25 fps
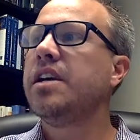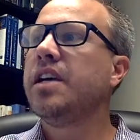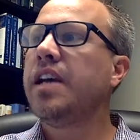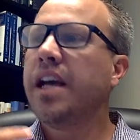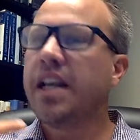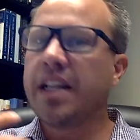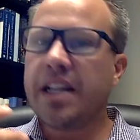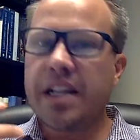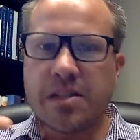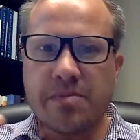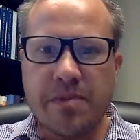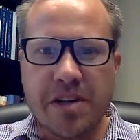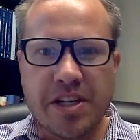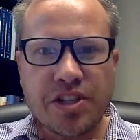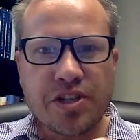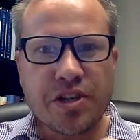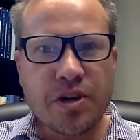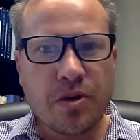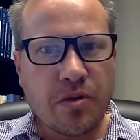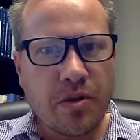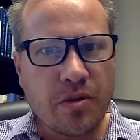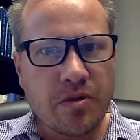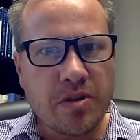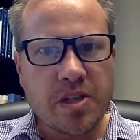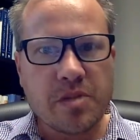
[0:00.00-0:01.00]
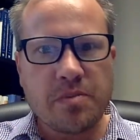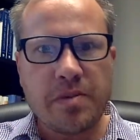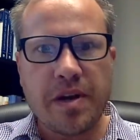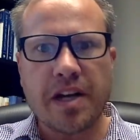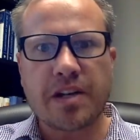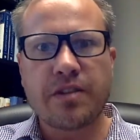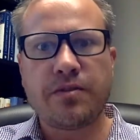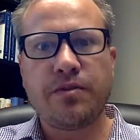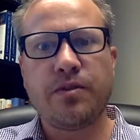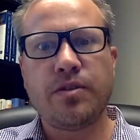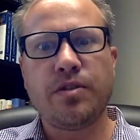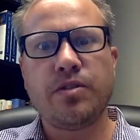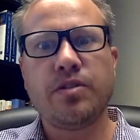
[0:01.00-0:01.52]
And let's make sure we're
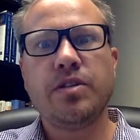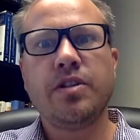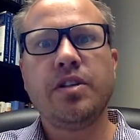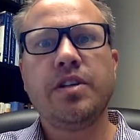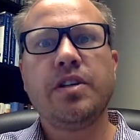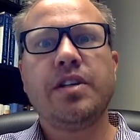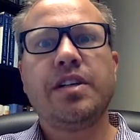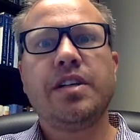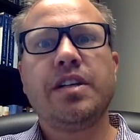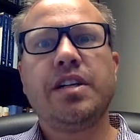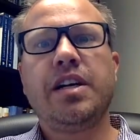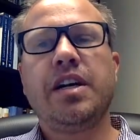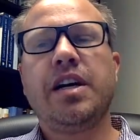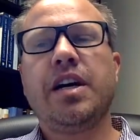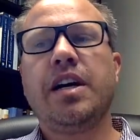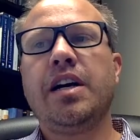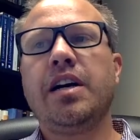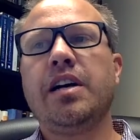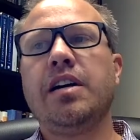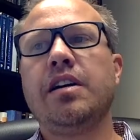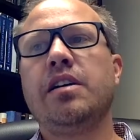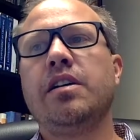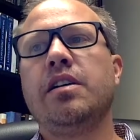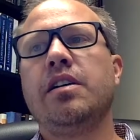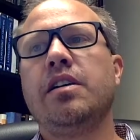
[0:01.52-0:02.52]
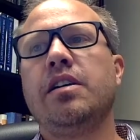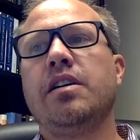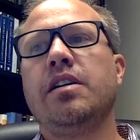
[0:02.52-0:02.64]
respectful, that